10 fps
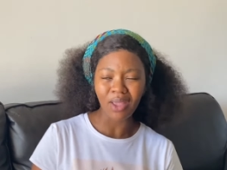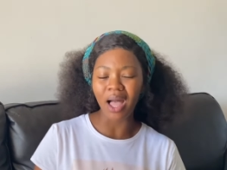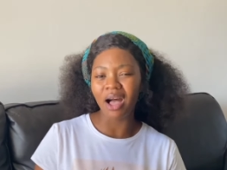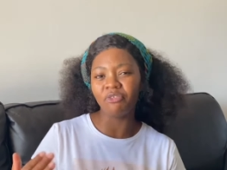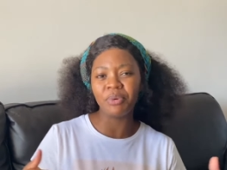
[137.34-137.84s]

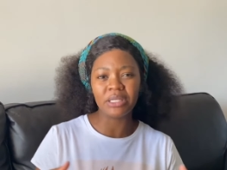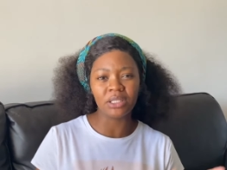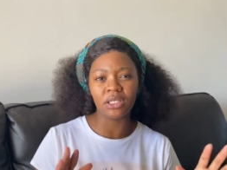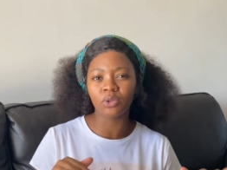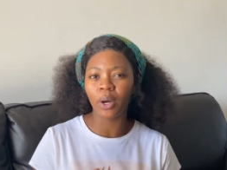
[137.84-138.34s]
I've been
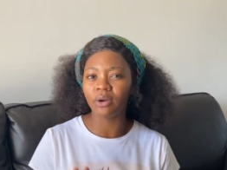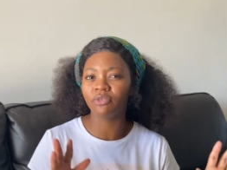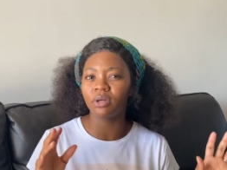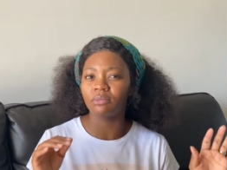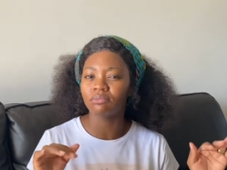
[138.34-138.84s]
in quite of
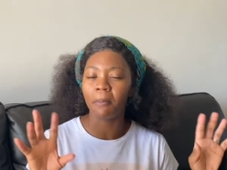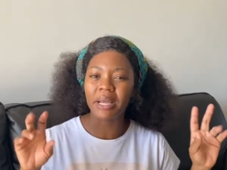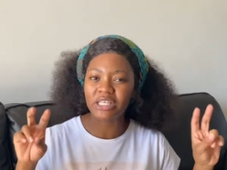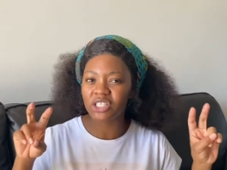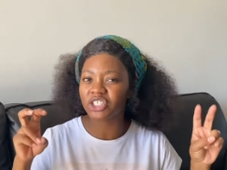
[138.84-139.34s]
a
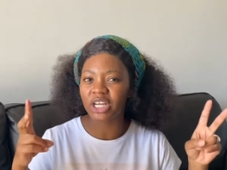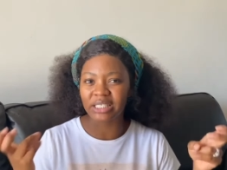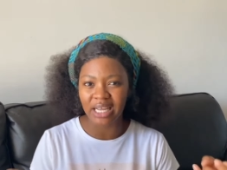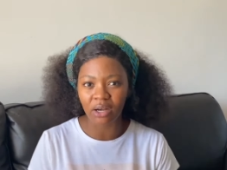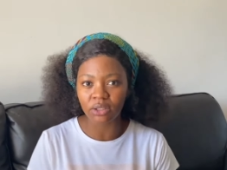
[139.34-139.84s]
mental
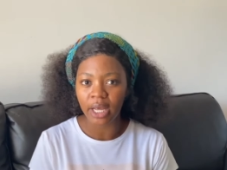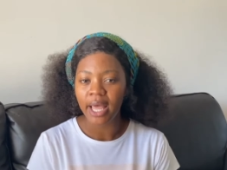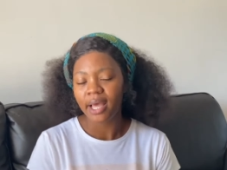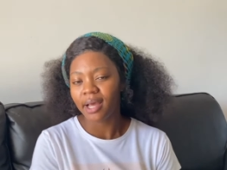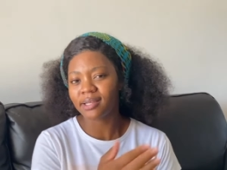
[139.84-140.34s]
shutdown,
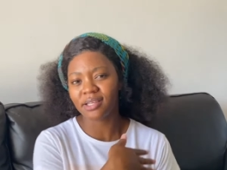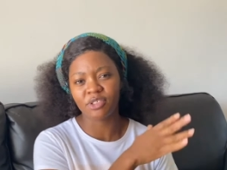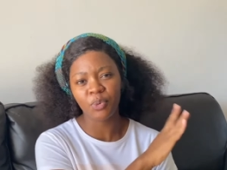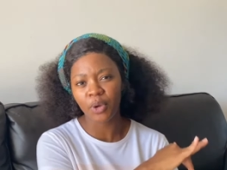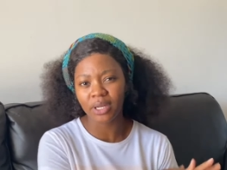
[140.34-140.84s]
as I've
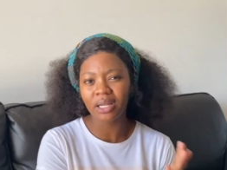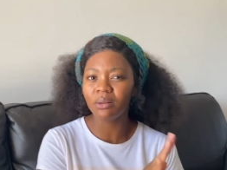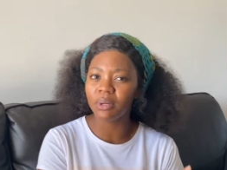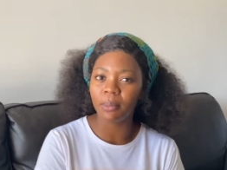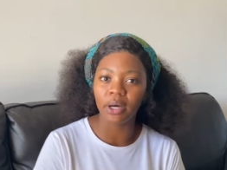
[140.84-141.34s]
spoken a little
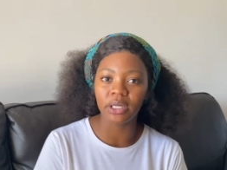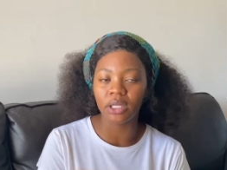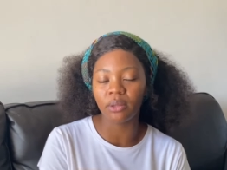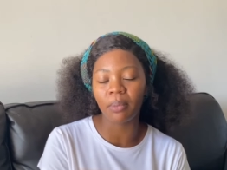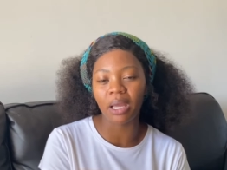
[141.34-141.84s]
bit about it
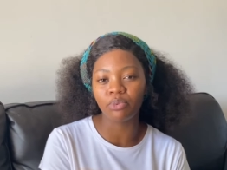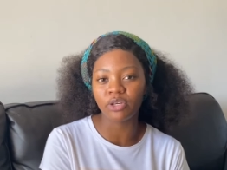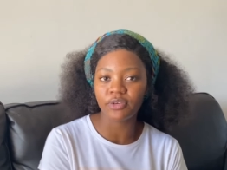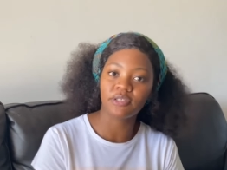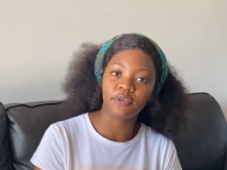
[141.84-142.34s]
in my
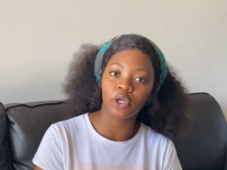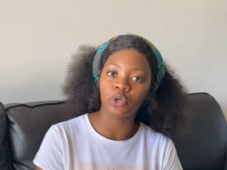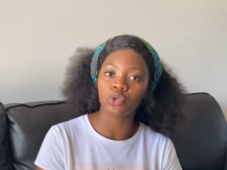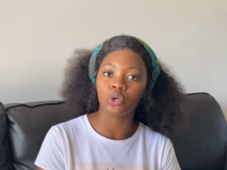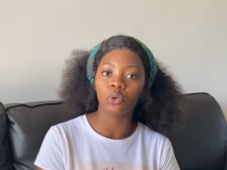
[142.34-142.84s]
previous video,
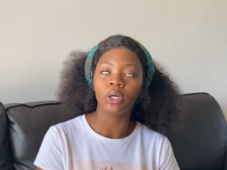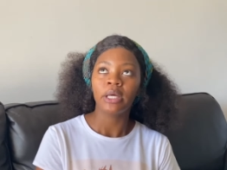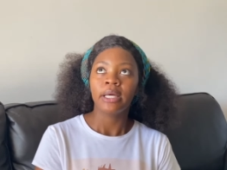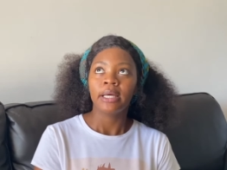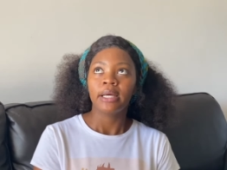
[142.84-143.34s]
so
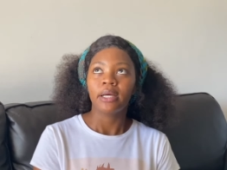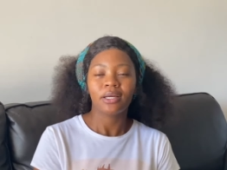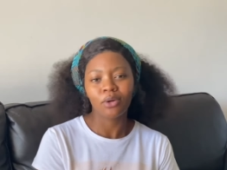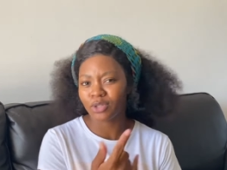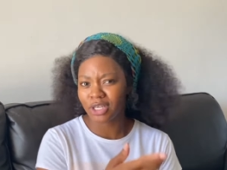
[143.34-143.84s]

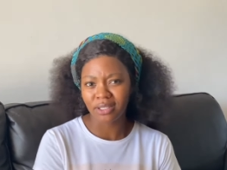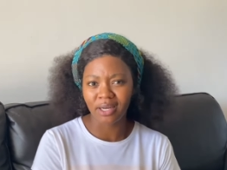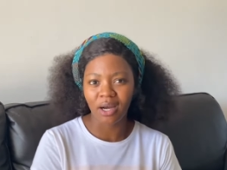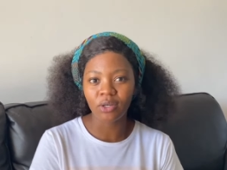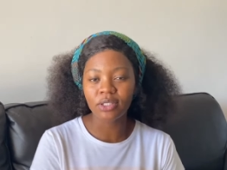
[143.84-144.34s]
go check that
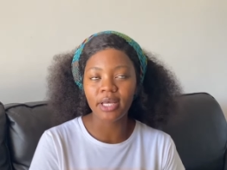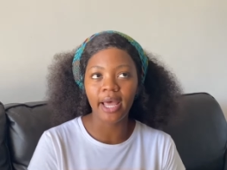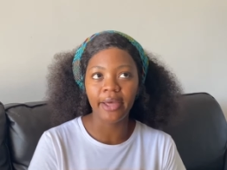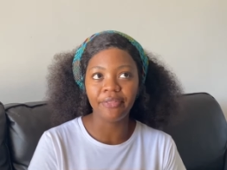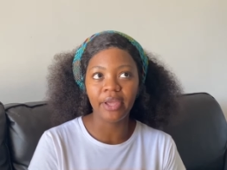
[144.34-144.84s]
out.
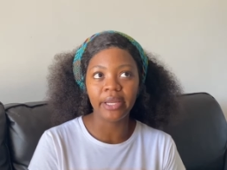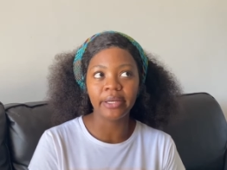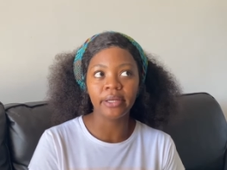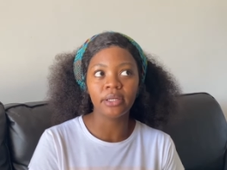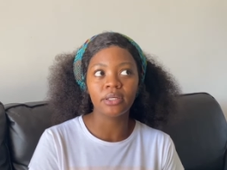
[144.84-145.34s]
And
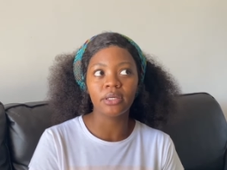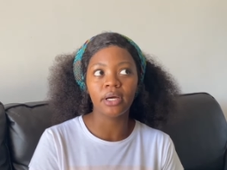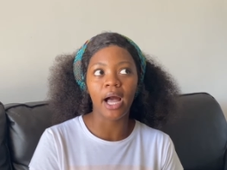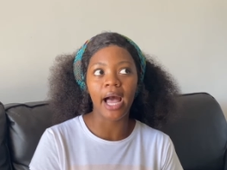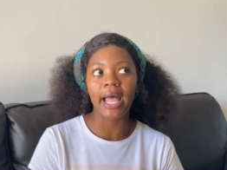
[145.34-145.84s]
then
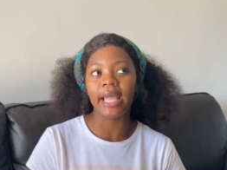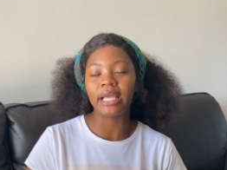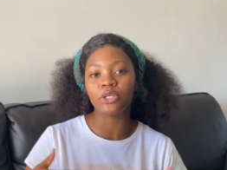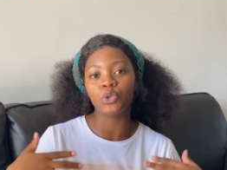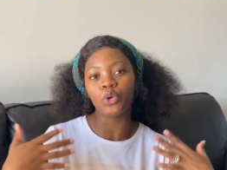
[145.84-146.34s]
I
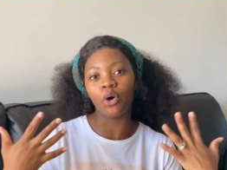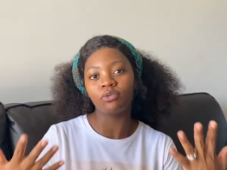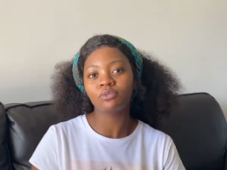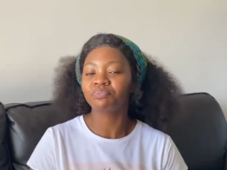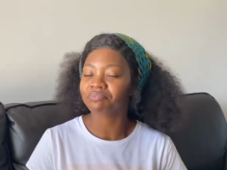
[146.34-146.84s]
sort of